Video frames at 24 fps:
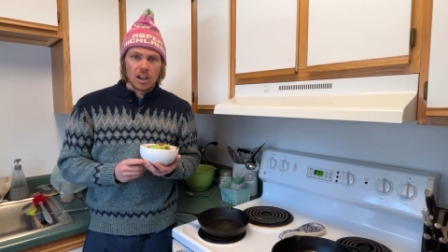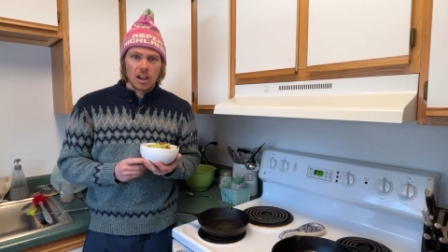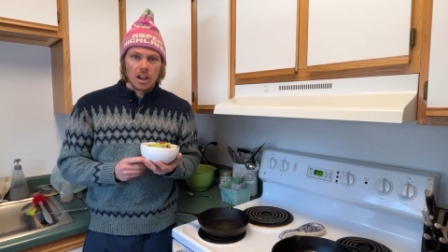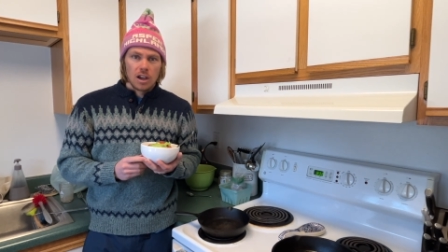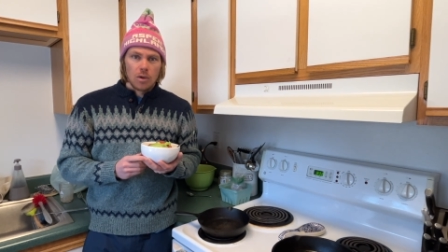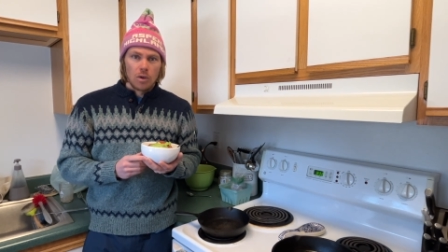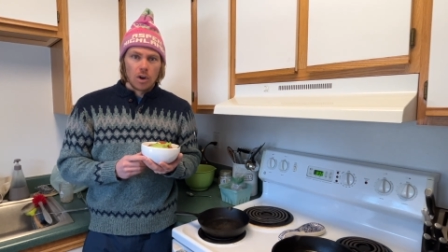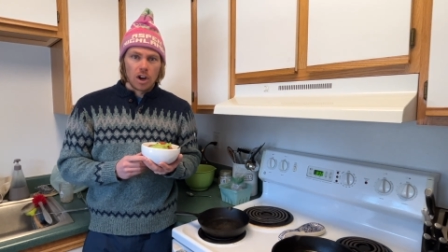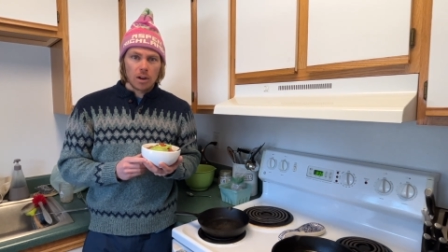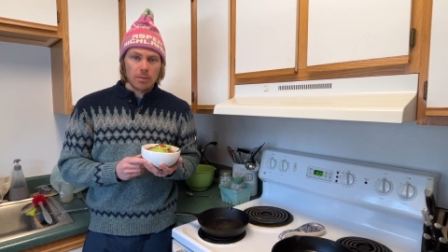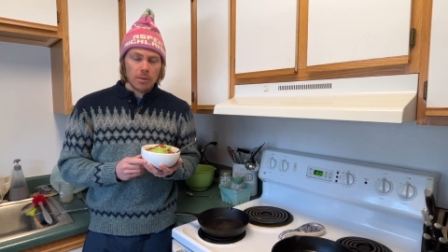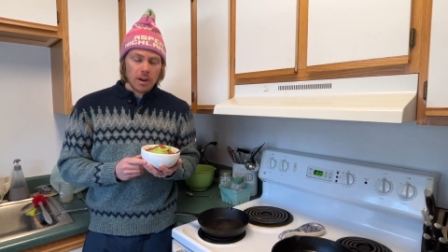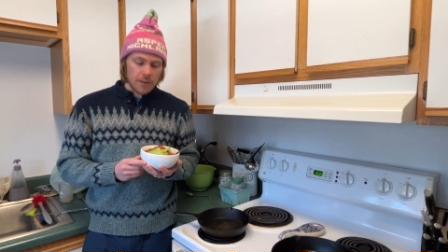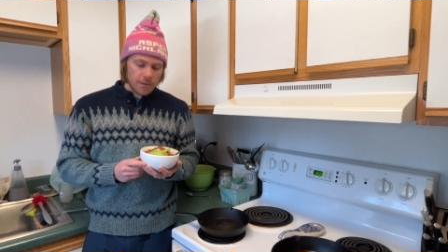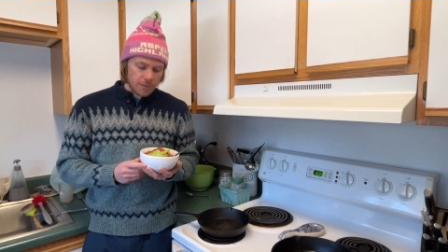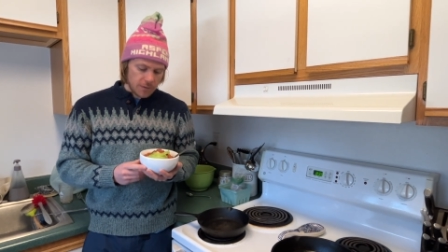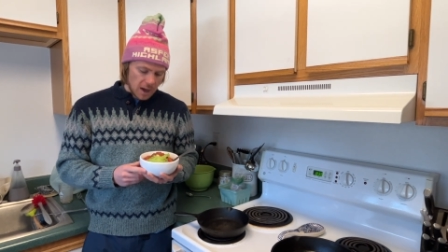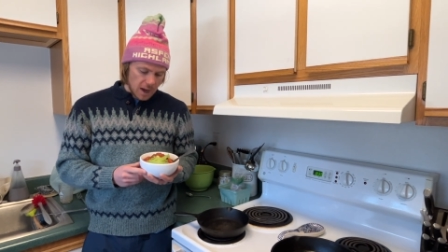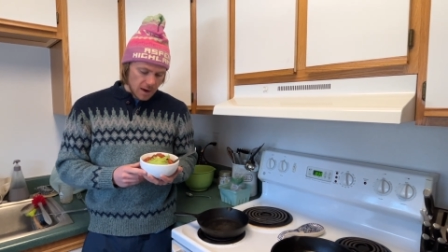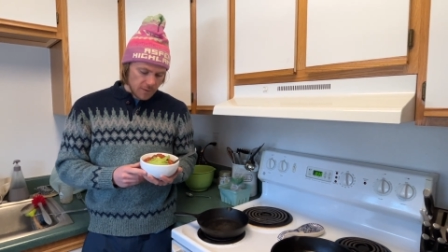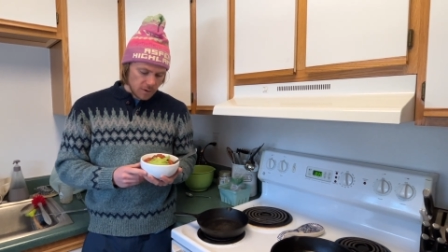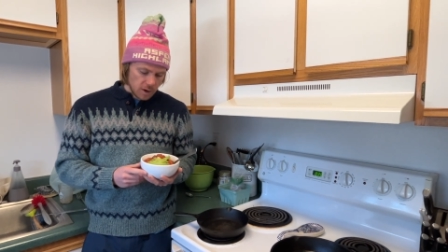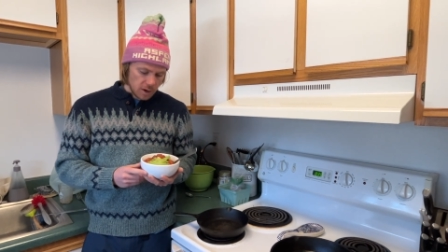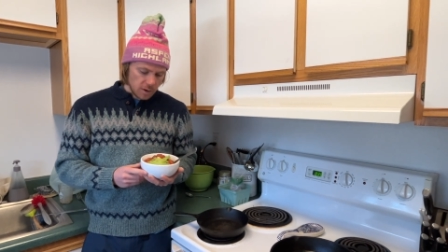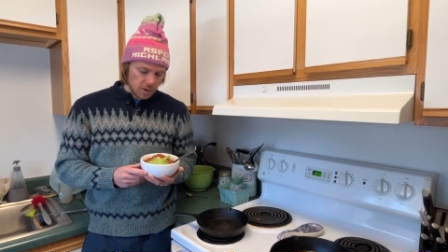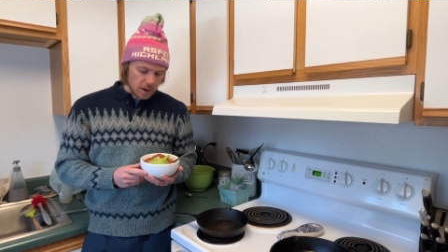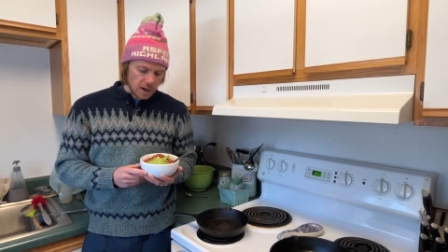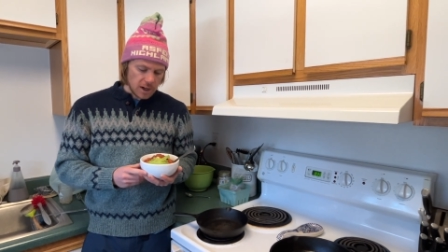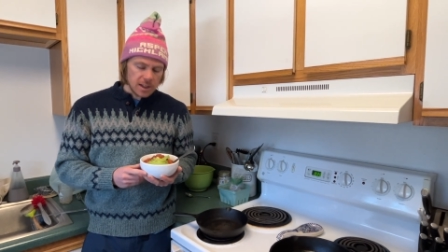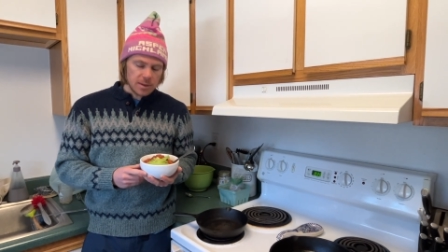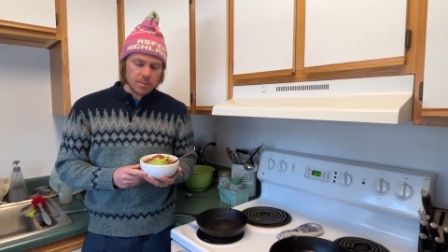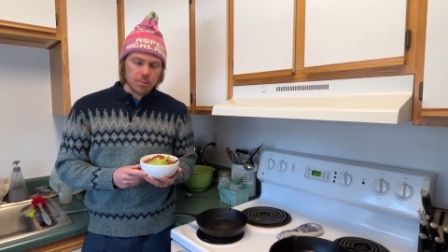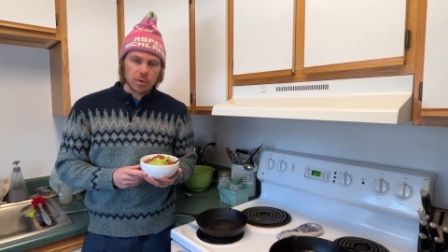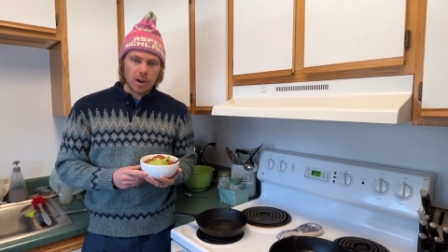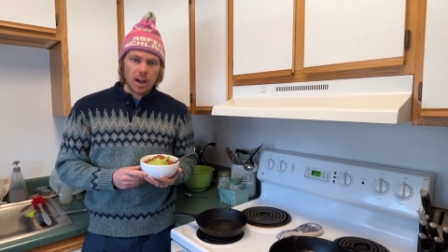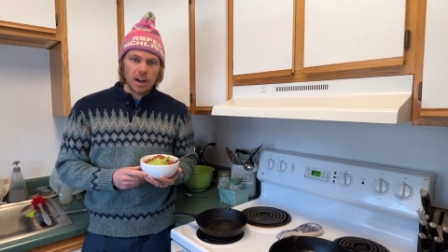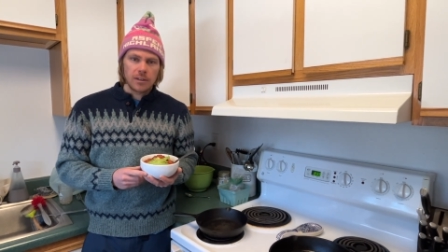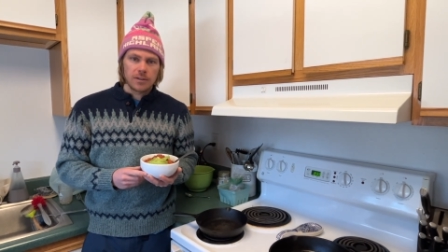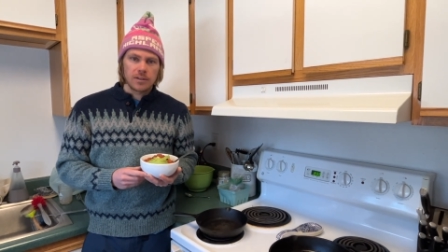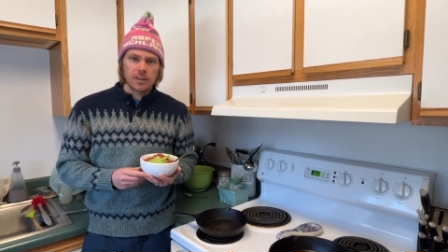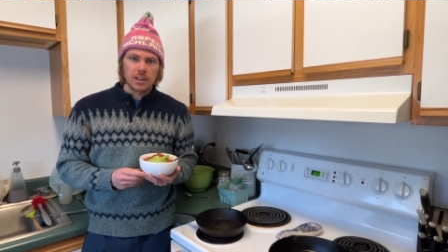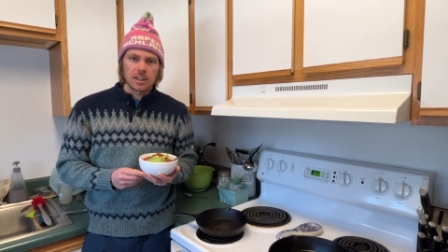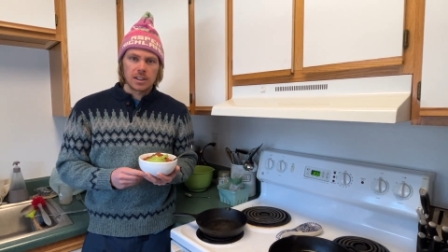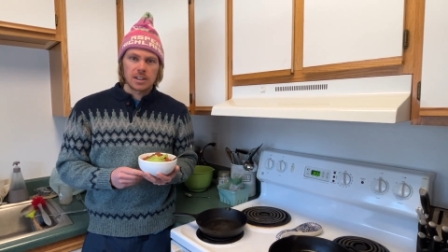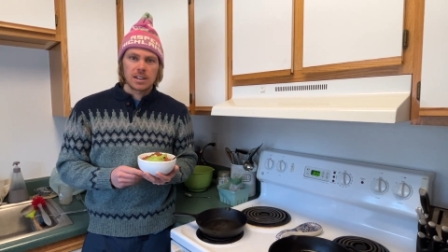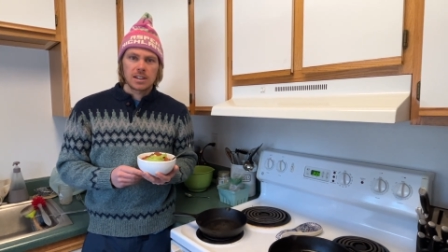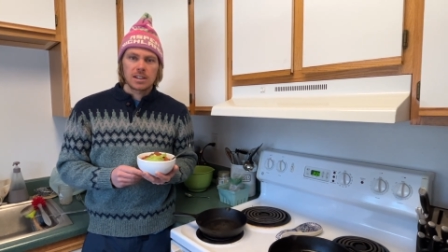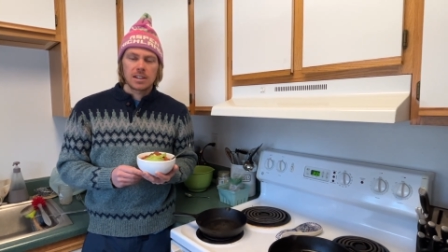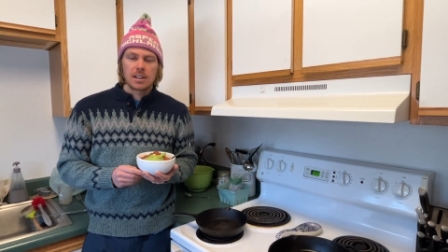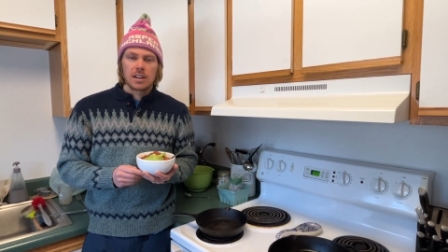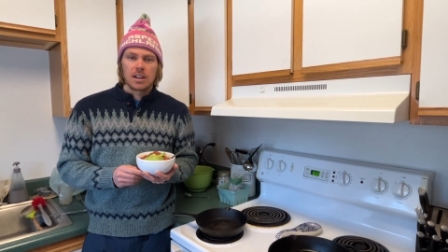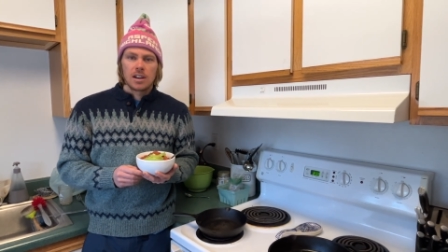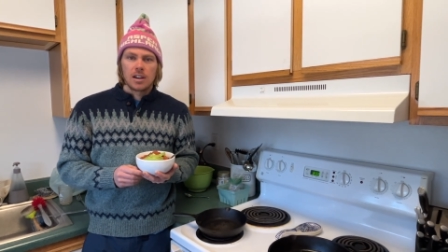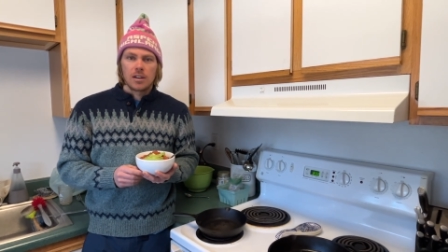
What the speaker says: One of my favorite race breakfasts